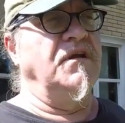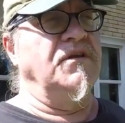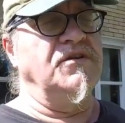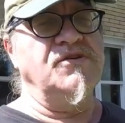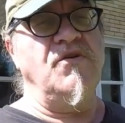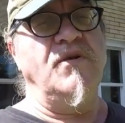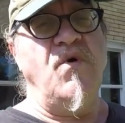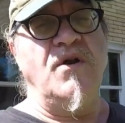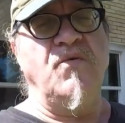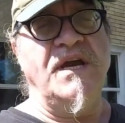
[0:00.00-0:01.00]
There's only
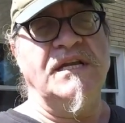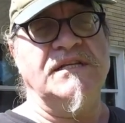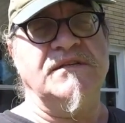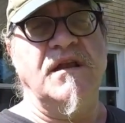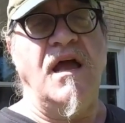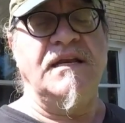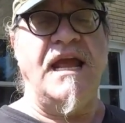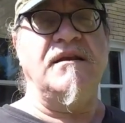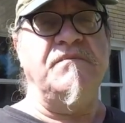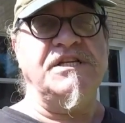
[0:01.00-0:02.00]
one way to, and
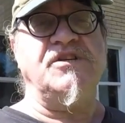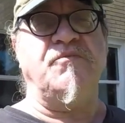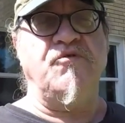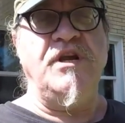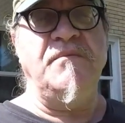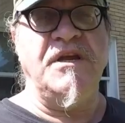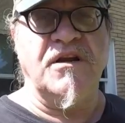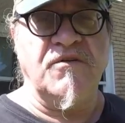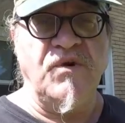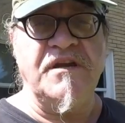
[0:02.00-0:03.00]
Mr.
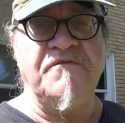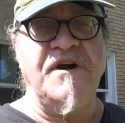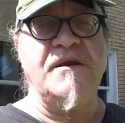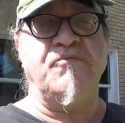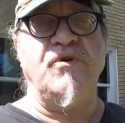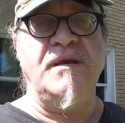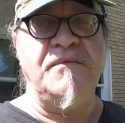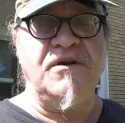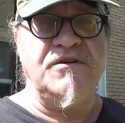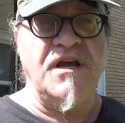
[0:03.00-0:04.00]
Premier, we invite
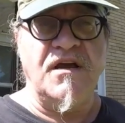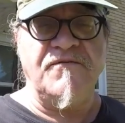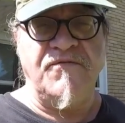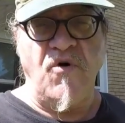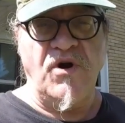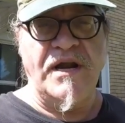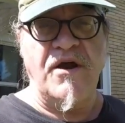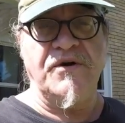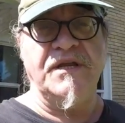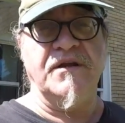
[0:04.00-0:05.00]
Premier Doug Ford
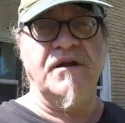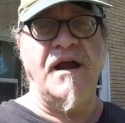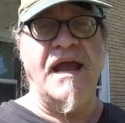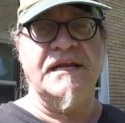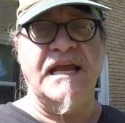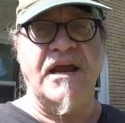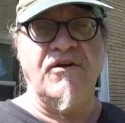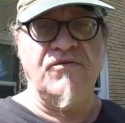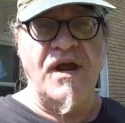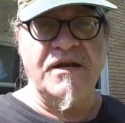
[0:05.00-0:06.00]
out here and
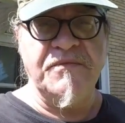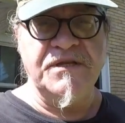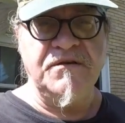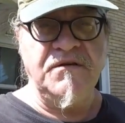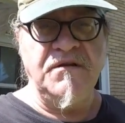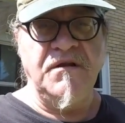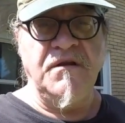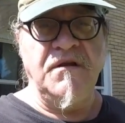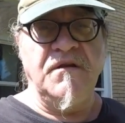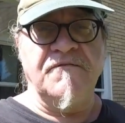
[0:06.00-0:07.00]
Karen Redmond
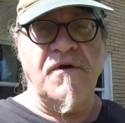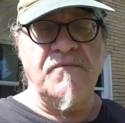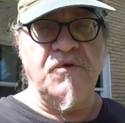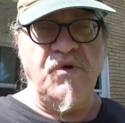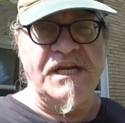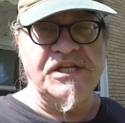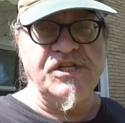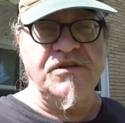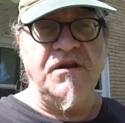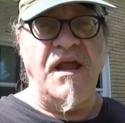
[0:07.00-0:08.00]
from the
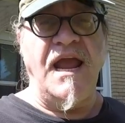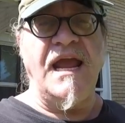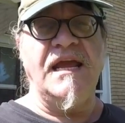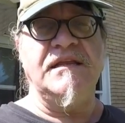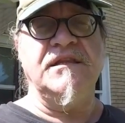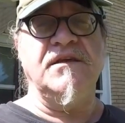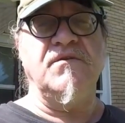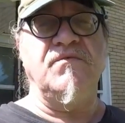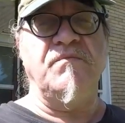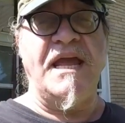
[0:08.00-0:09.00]
region and
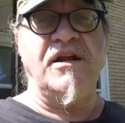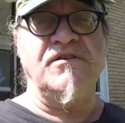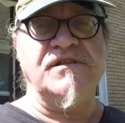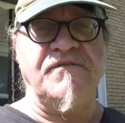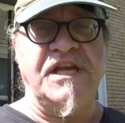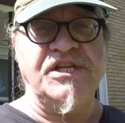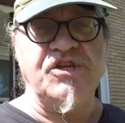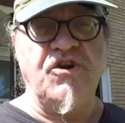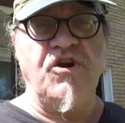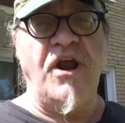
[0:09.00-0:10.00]
the mayors of
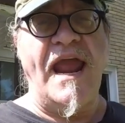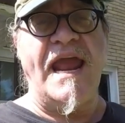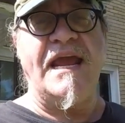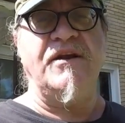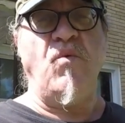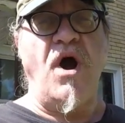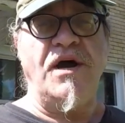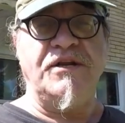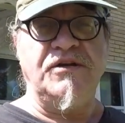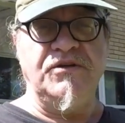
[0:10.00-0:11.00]
Kitchener and
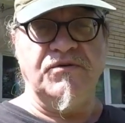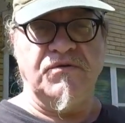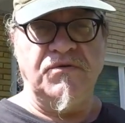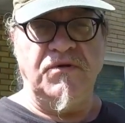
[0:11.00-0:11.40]
Waterloo.